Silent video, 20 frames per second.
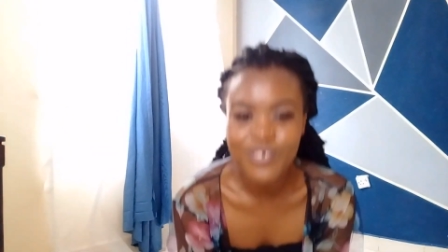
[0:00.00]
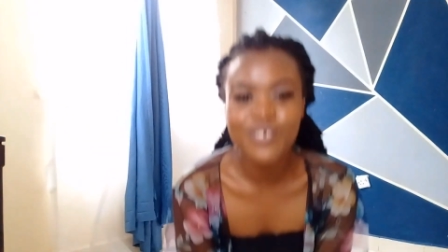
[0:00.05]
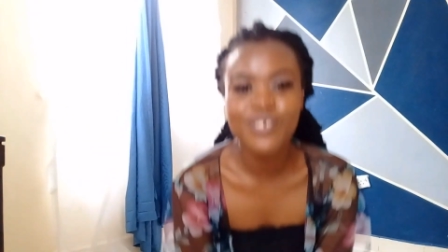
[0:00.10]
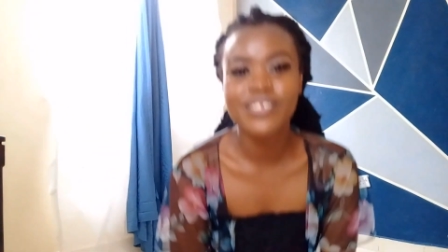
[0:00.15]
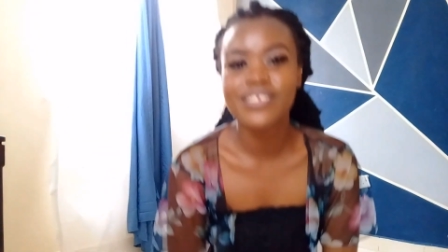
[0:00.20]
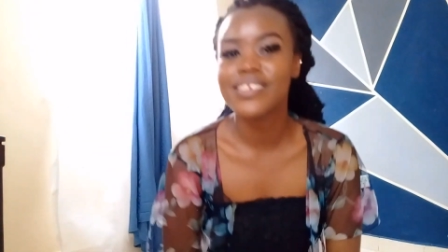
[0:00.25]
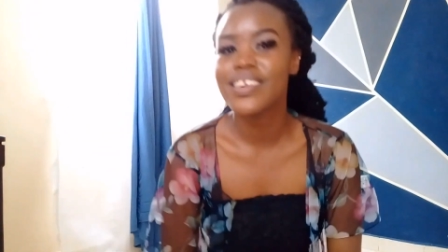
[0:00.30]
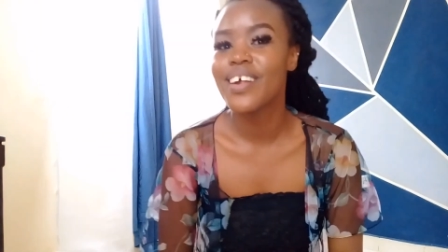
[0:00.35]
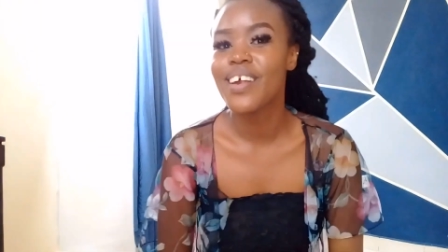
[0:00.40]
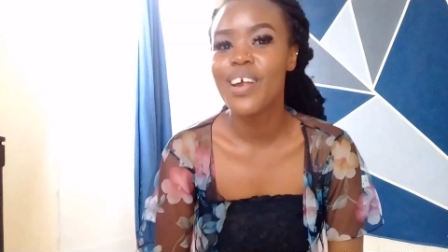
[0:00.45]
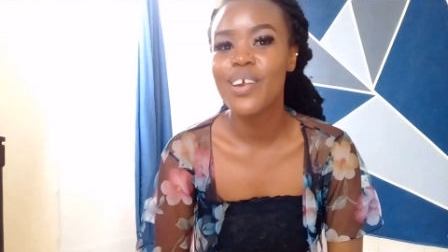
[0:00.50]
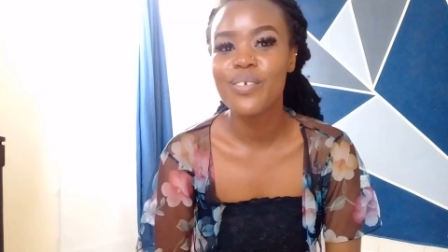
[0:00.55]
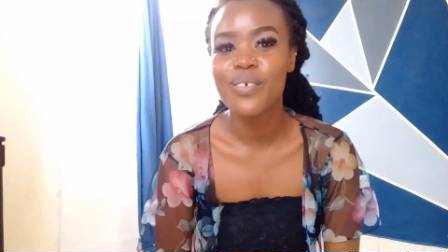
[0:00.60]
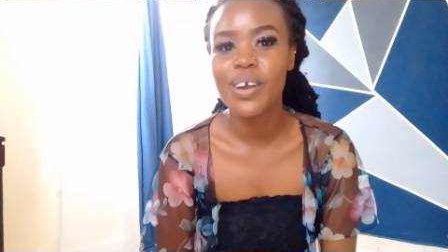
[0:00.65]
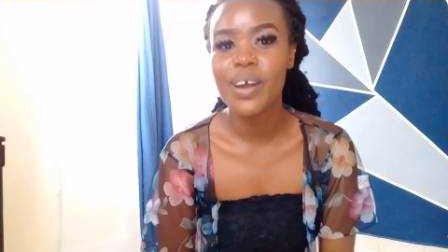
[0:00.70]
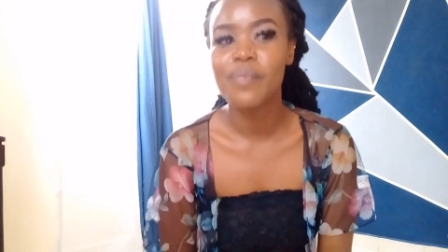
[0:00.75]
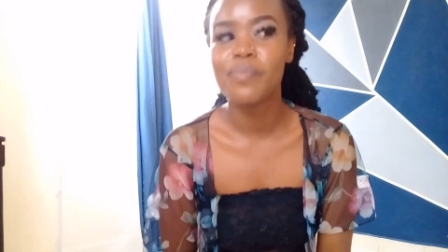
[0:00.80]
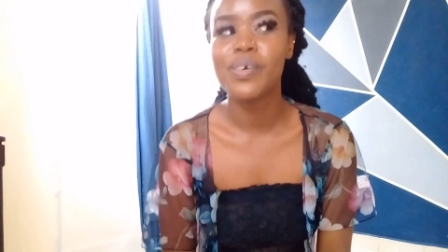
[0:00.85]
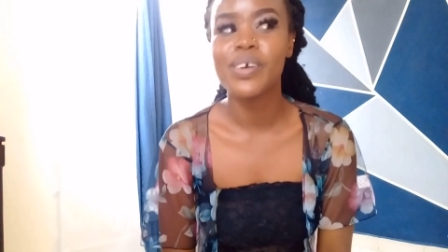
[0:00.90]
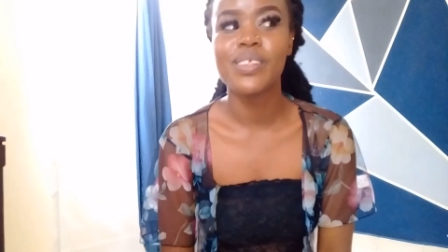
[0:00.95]
was in
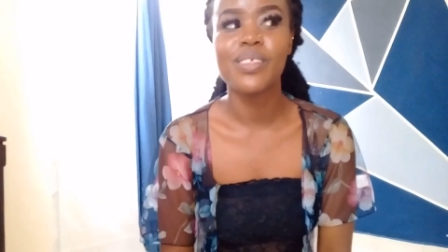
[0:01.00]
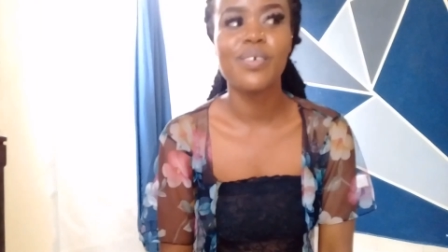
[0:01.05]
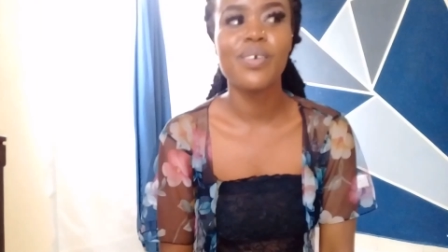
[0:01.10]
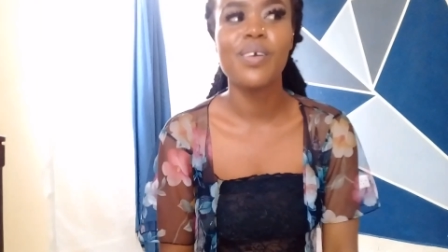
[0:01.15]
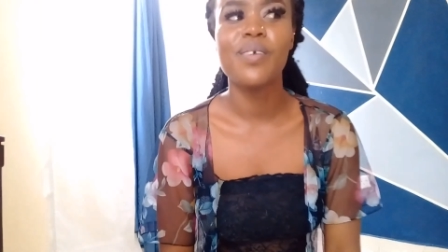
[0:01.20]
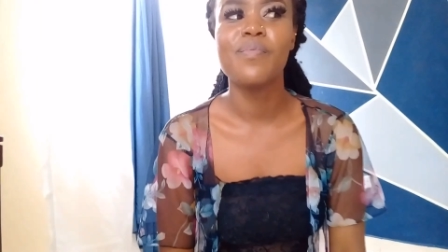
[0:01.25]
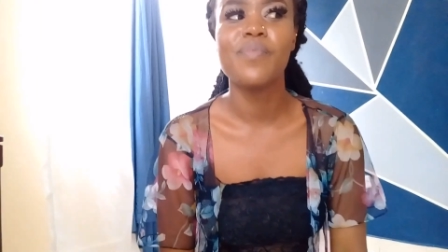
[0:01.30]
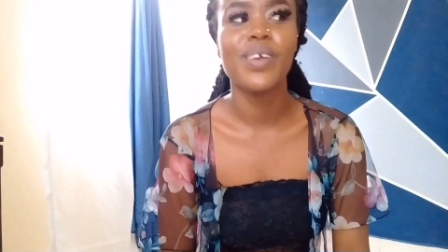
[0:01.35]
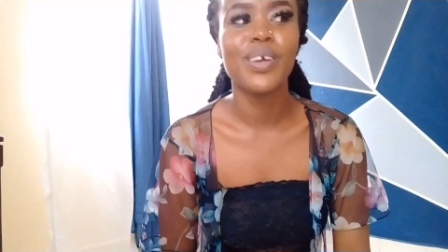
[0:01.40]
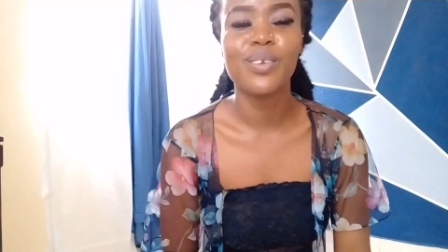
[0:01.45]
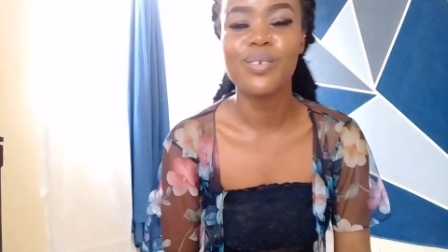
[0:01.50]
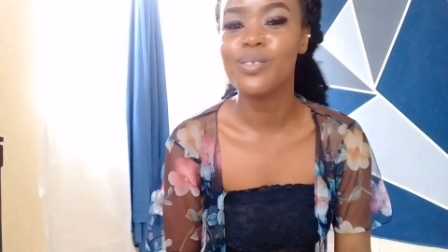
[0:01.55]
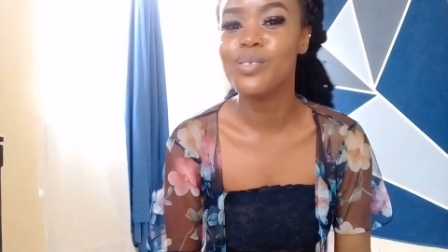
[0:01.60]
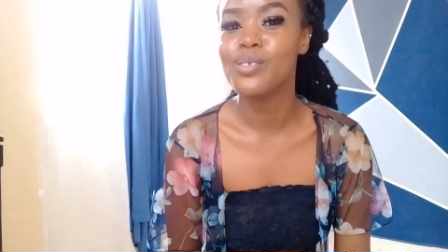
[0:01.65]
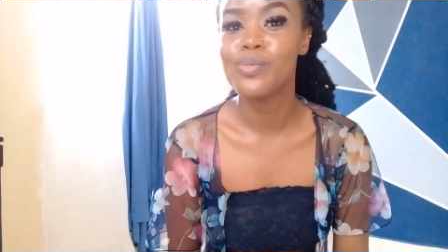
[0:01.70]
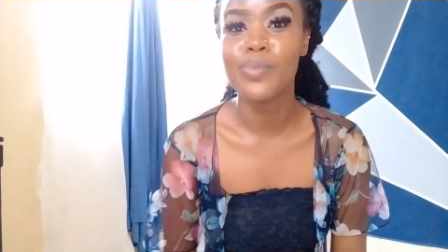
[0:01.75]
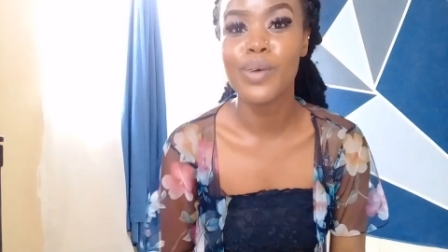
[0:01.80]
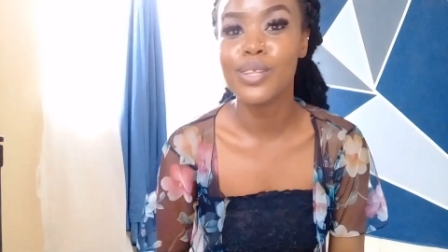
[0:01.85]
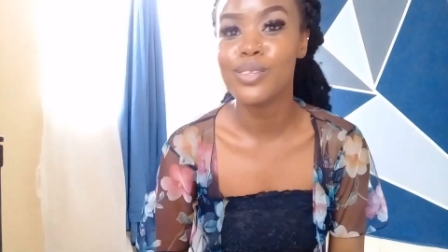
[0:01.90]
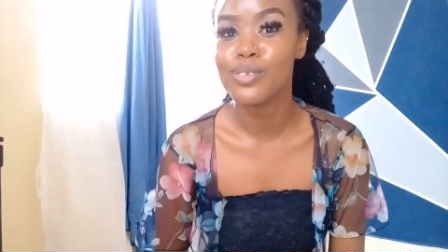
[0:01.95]
zinararuka by the way, me I don't
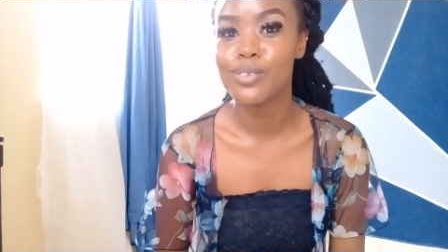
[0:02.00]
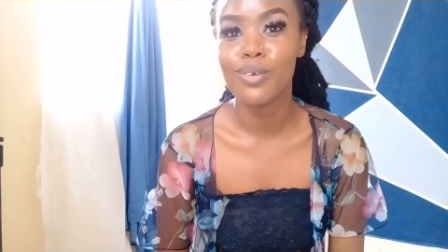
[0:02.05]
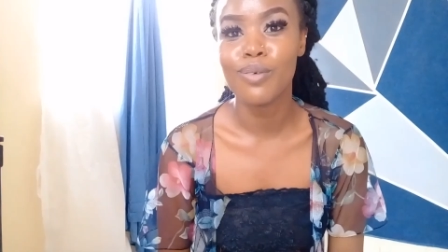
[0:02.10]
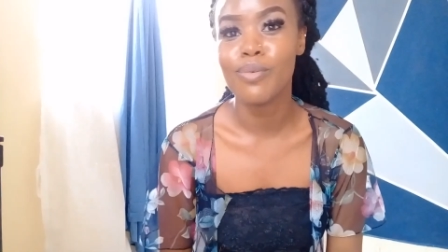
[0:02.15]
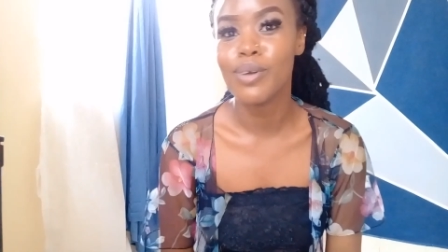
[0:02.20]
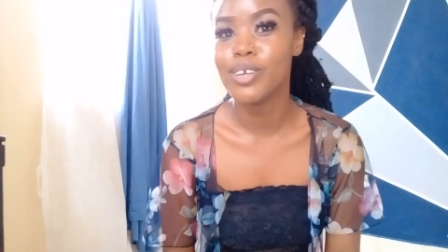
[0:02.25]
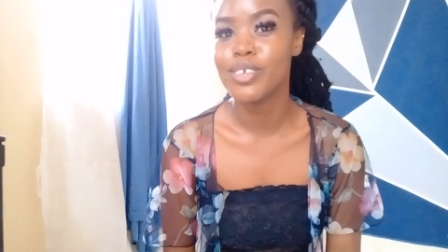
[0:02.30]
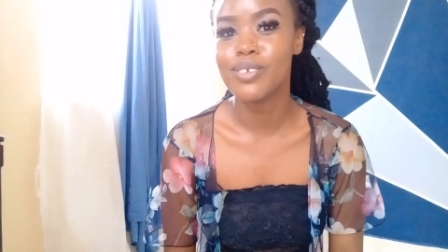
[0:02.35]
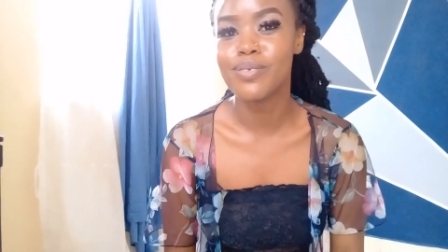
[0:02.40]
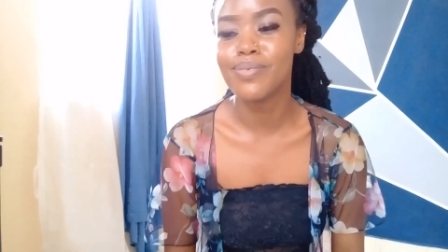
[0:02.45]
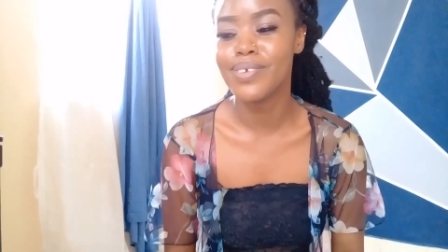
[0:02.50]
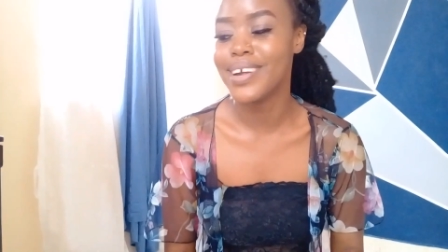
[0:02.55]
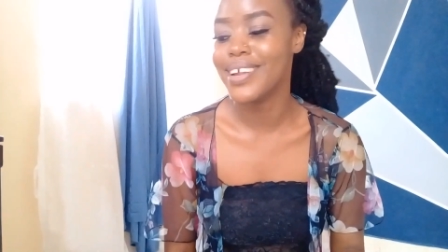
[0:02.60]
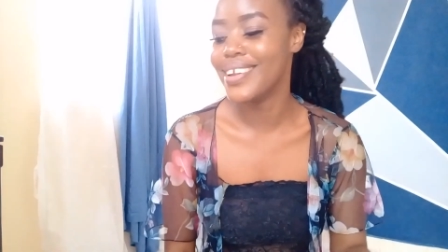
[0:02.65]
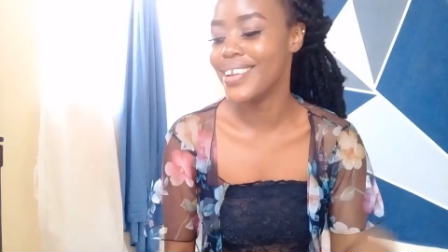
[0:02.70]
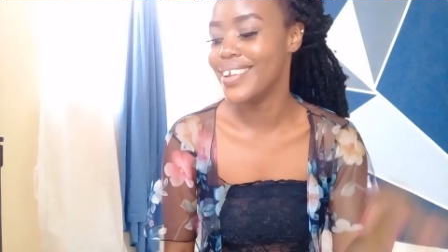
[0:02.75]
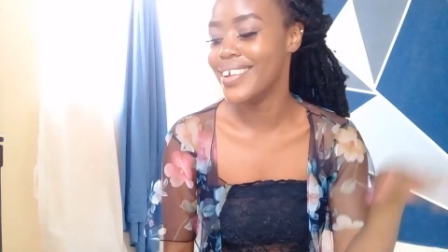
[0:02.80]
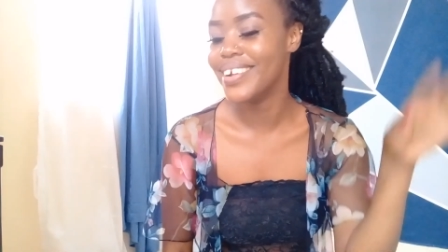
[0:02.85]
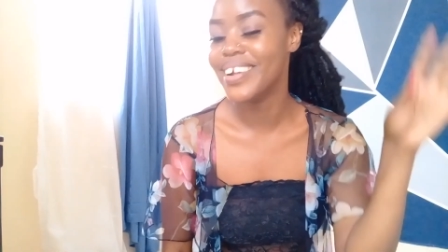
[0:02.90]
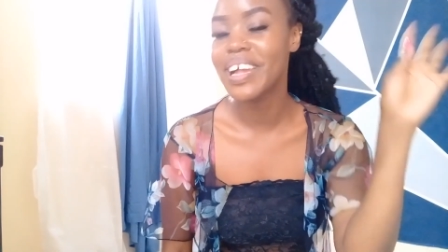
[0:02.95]
spend so much
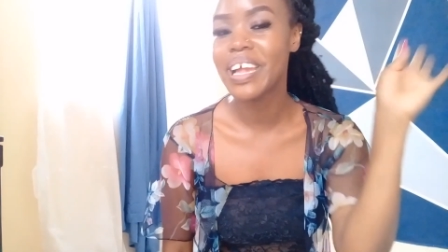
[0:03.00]
money.